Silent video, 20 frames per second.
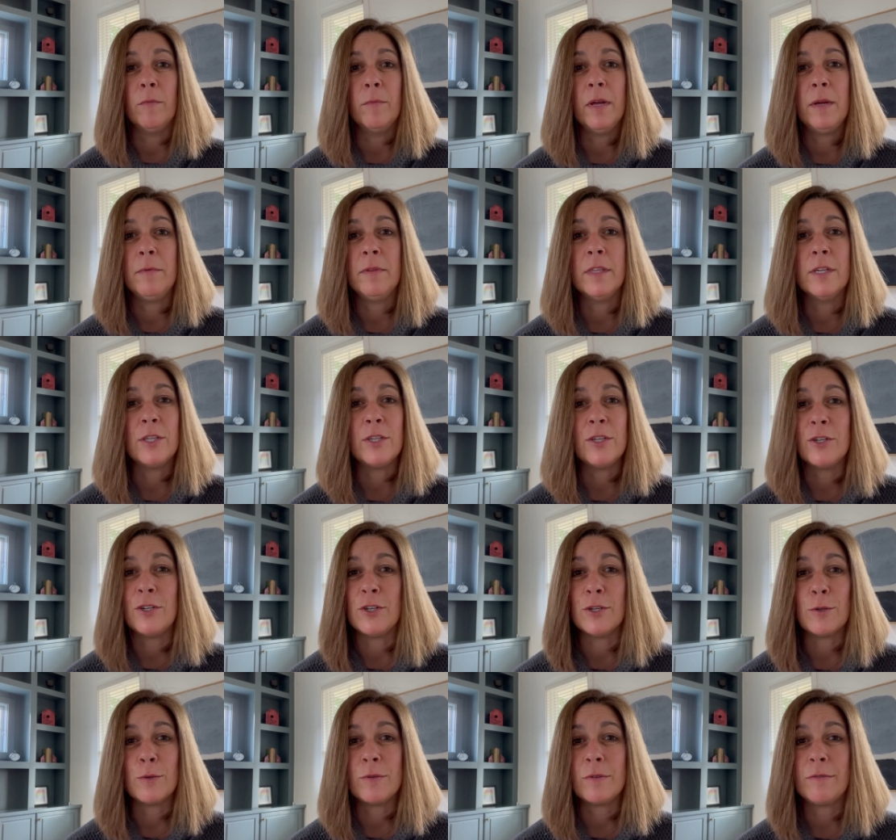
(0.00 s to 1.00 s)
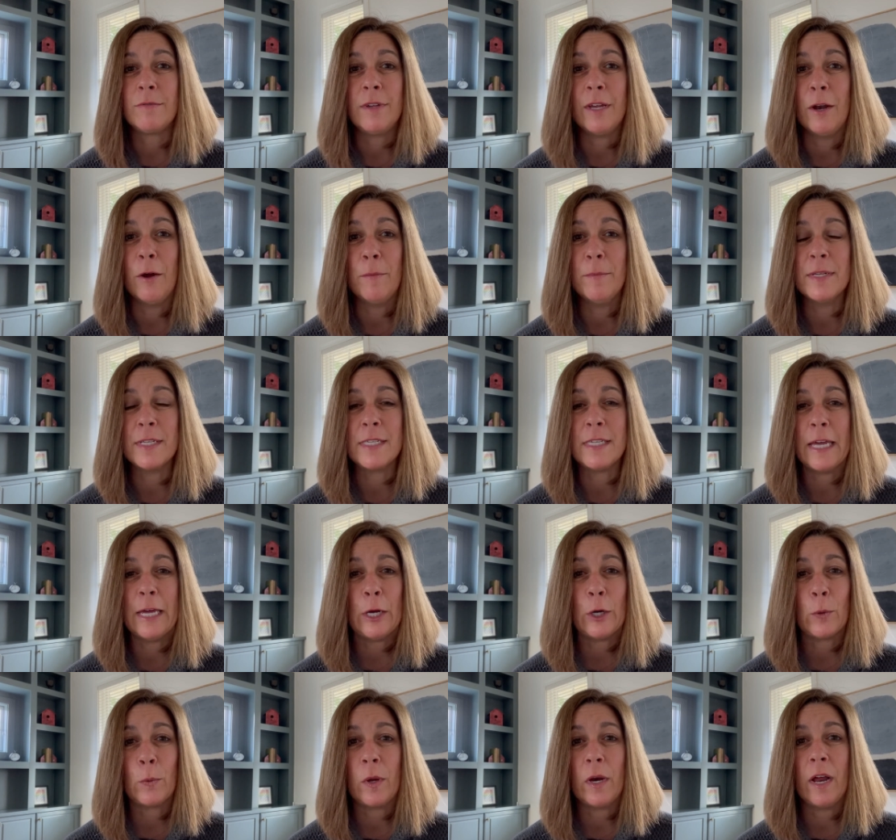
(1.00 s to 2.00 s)
Maybe this is just,
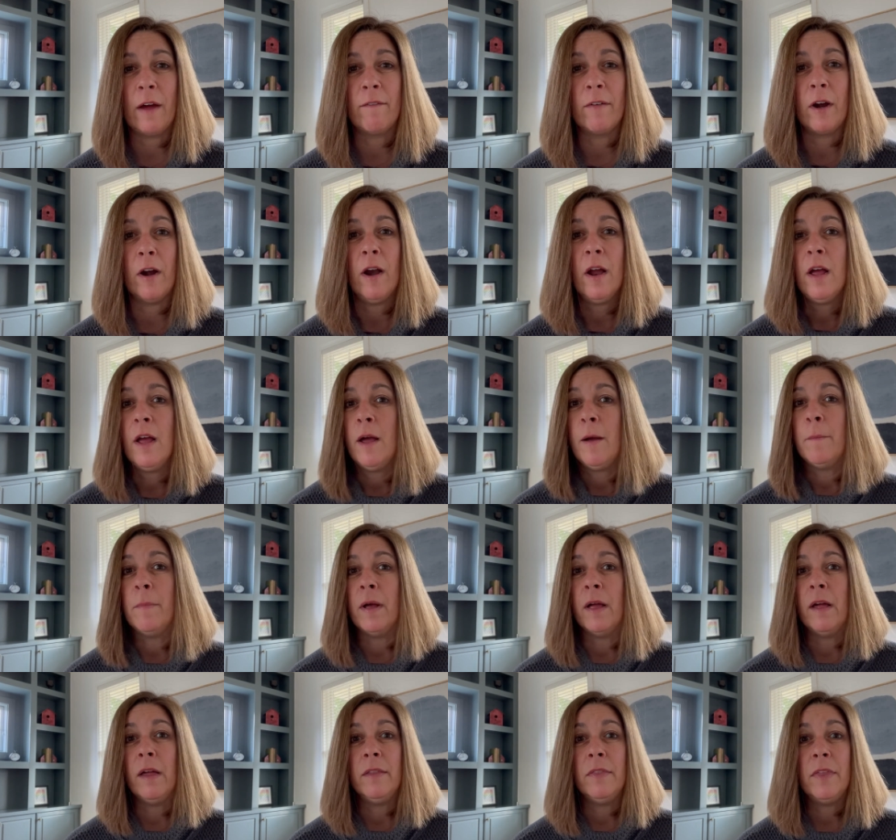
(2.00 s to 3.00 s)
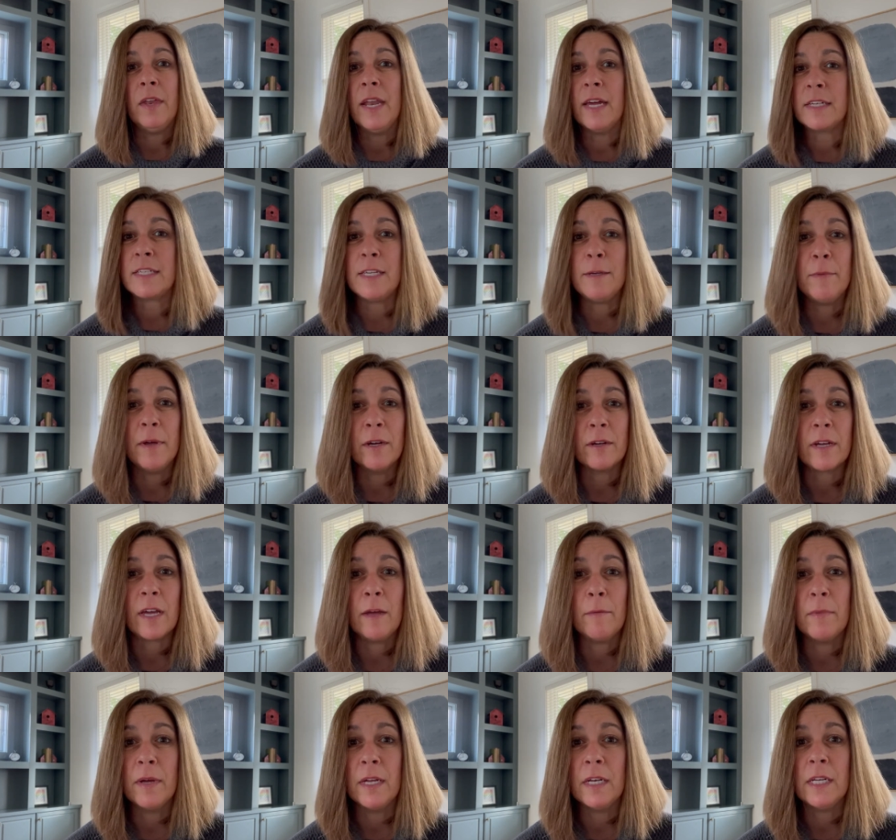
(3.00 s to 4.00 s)
mistake or whatever. But the next email
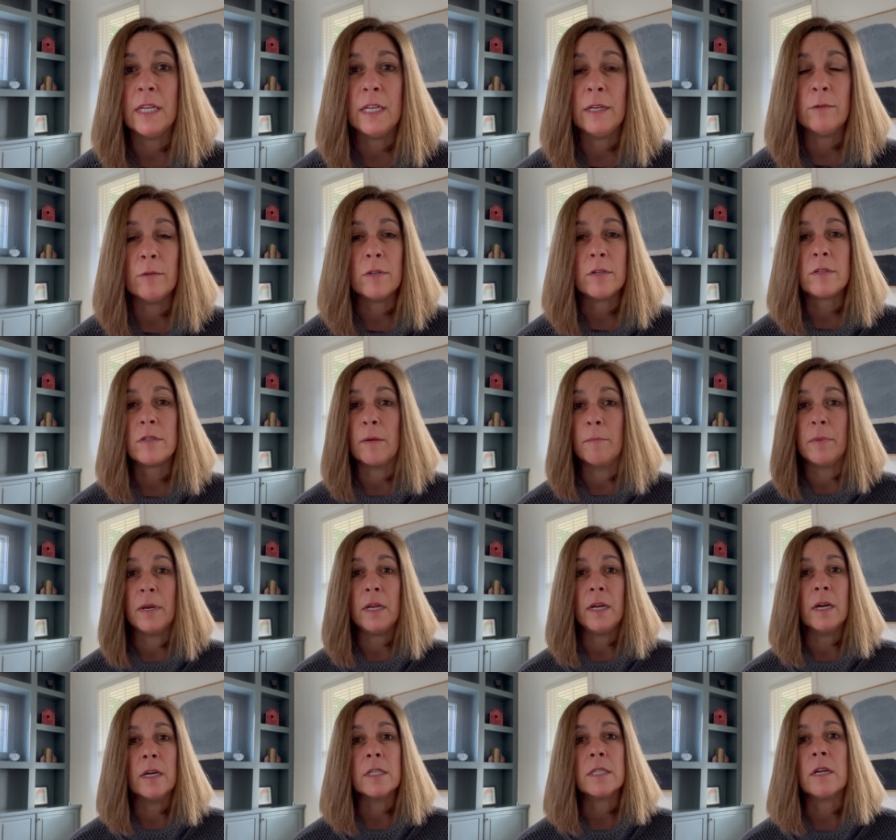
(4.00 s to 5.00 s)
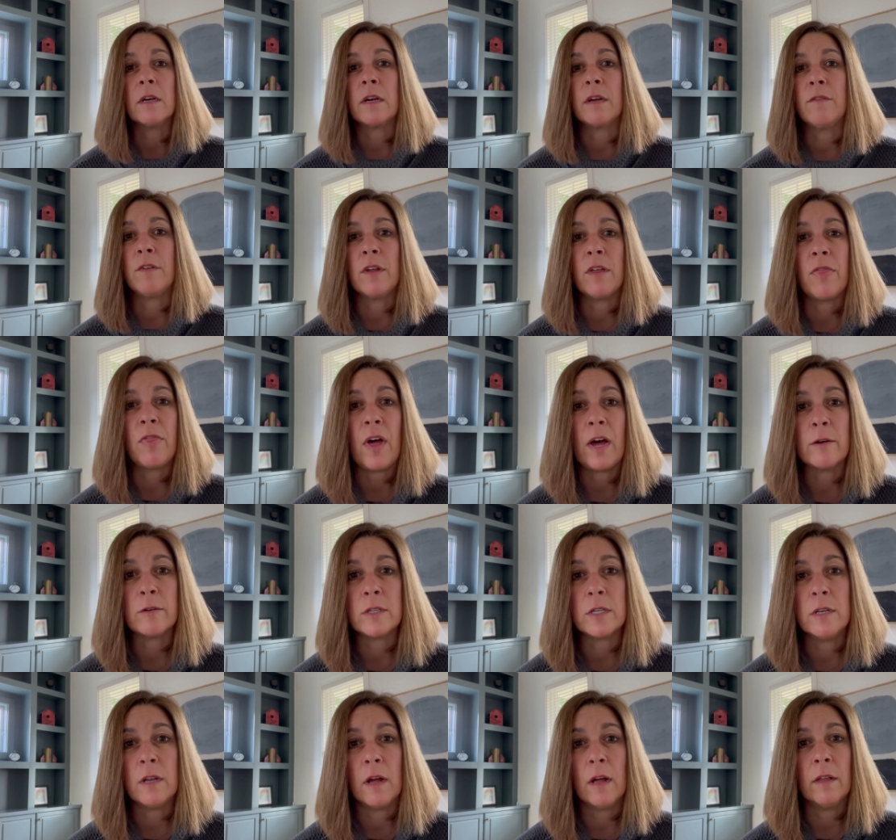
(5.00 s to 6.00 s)
came in and it was somebody else. I'll give you
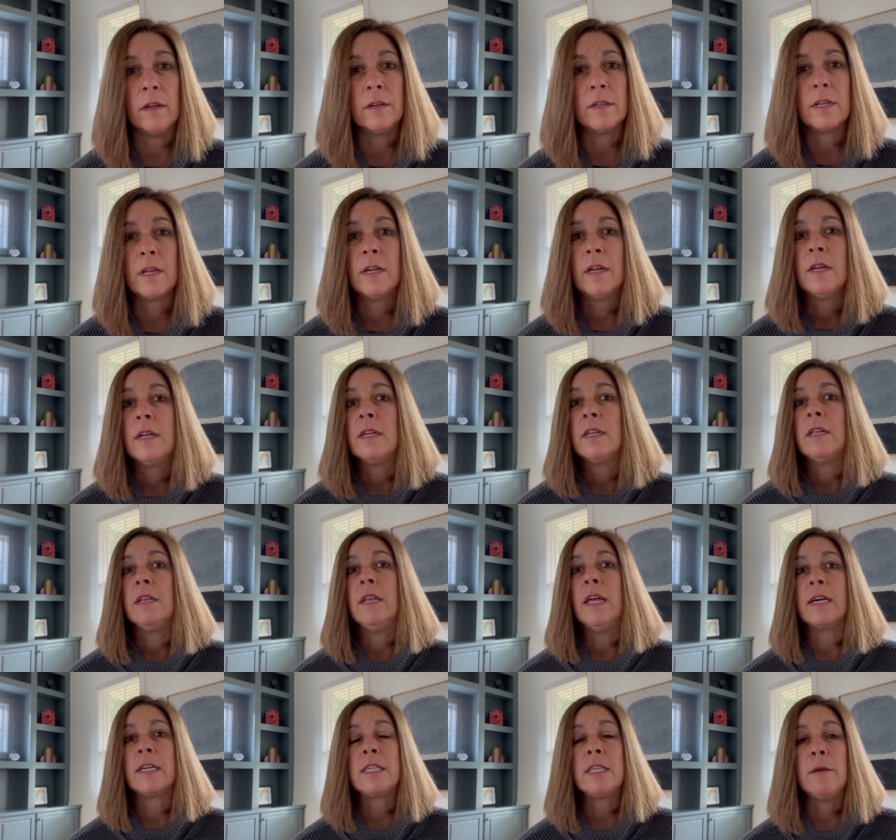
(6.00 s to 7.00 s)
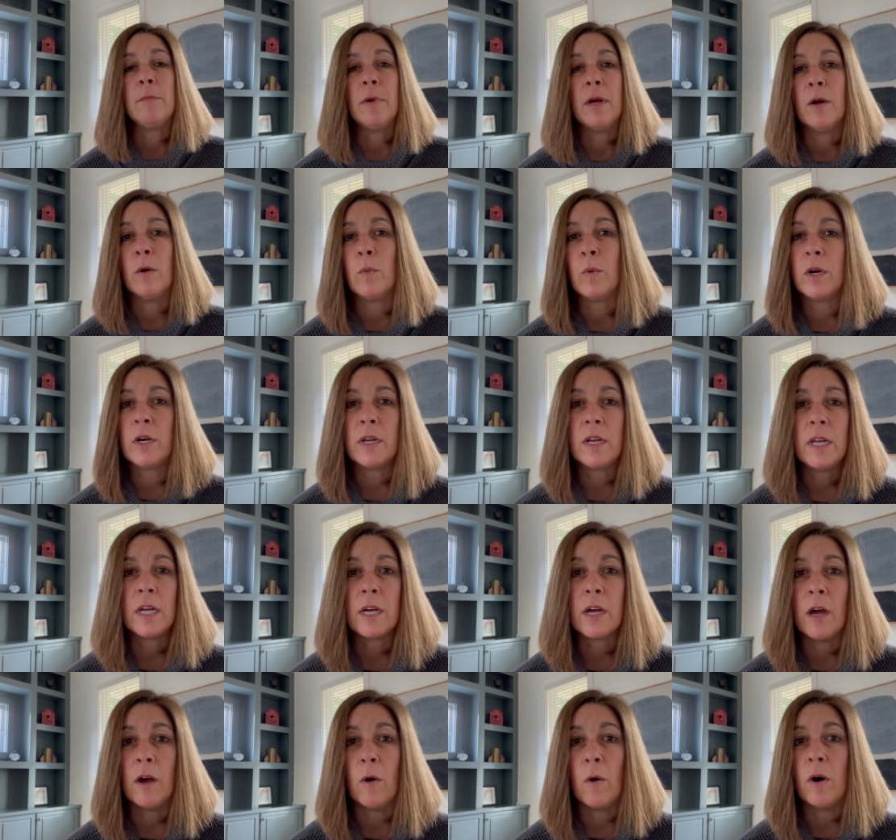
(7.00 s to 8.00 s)
$1,000. Next email, where did it
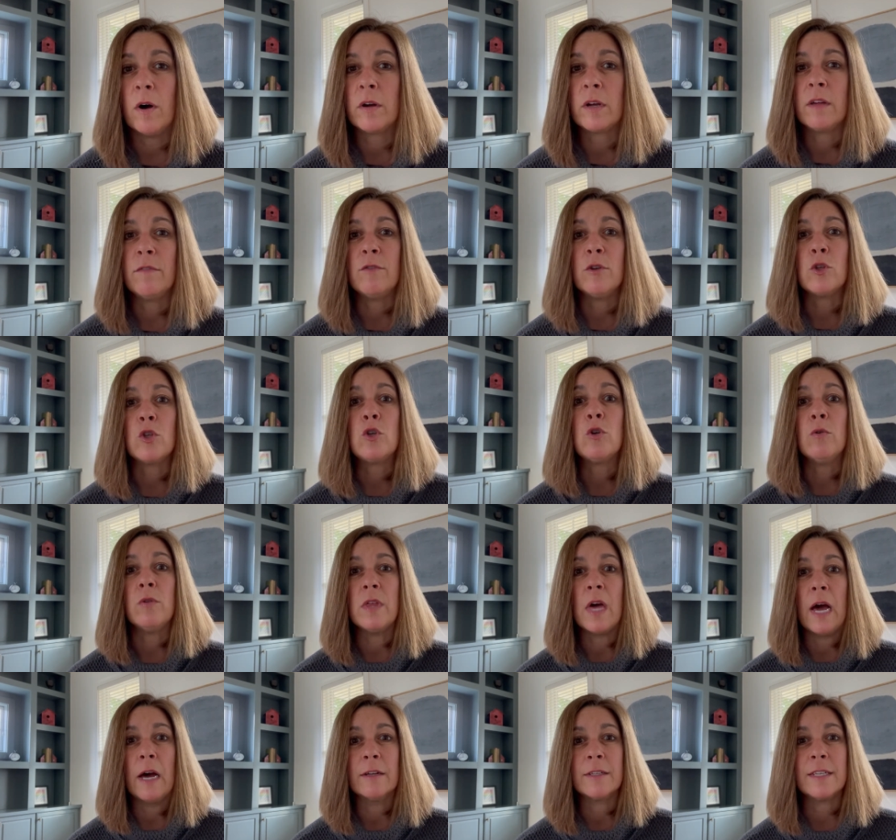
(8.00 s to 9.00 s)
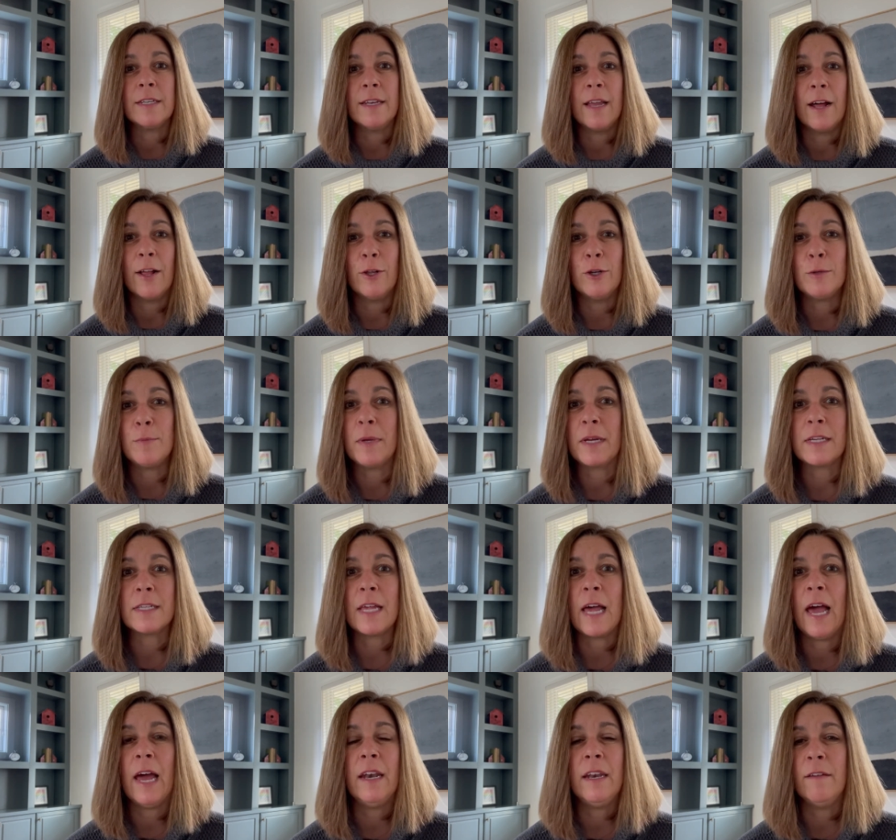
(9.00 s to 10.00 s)
go? I'll give you $2,000 because
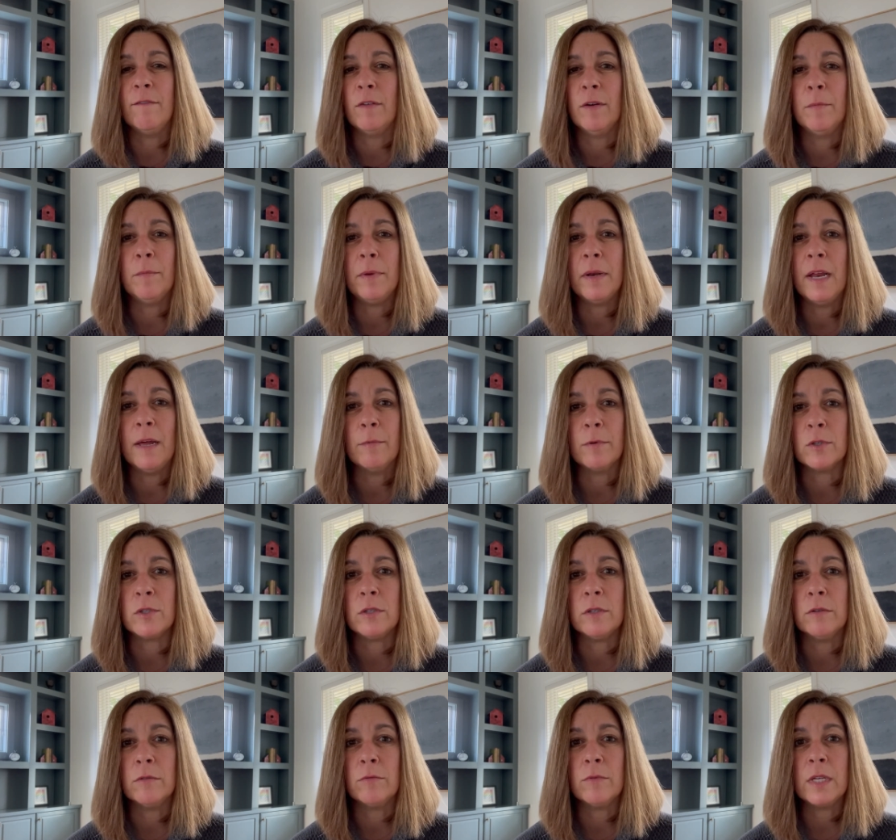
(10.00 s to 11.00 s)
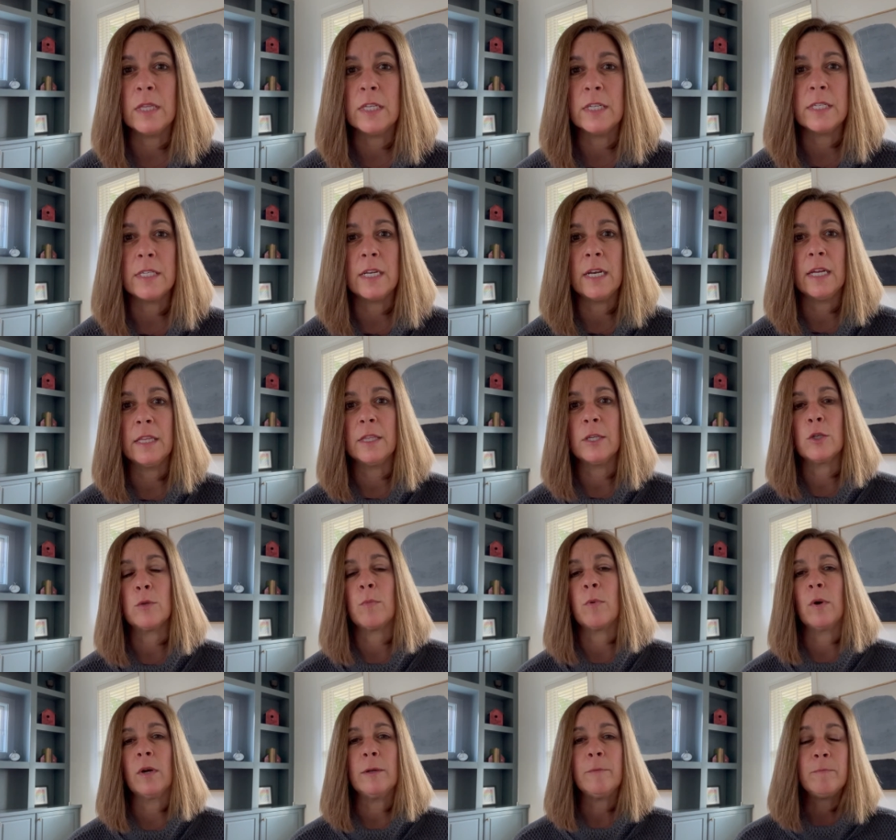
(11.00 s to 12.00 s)
I hadn't even been able to relist it at this
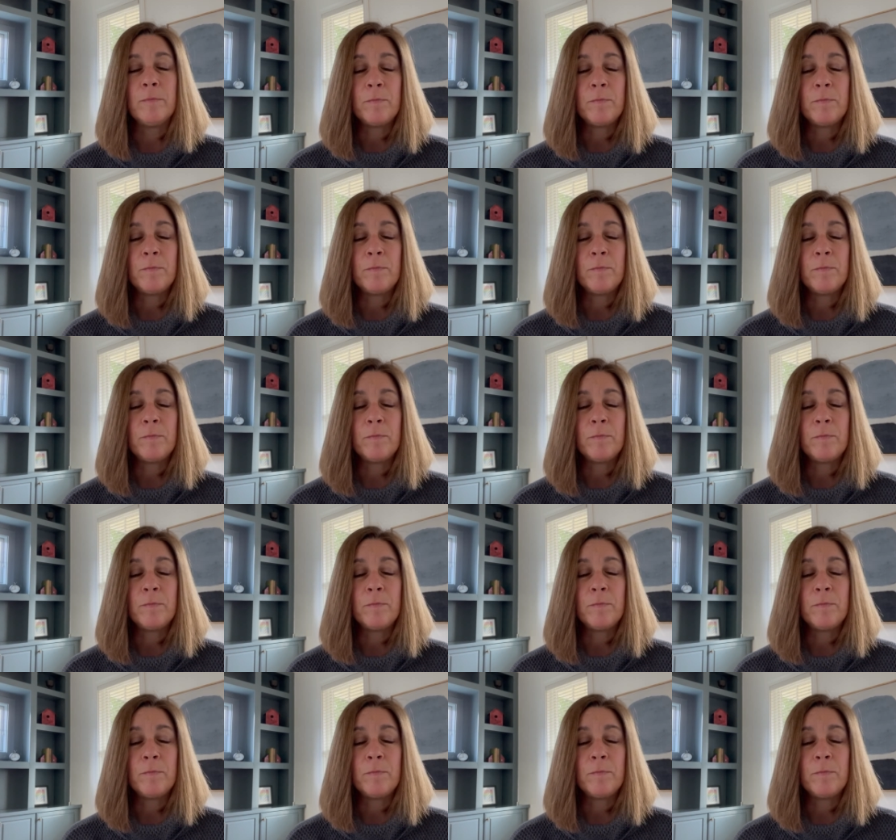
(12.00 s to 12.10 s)
point.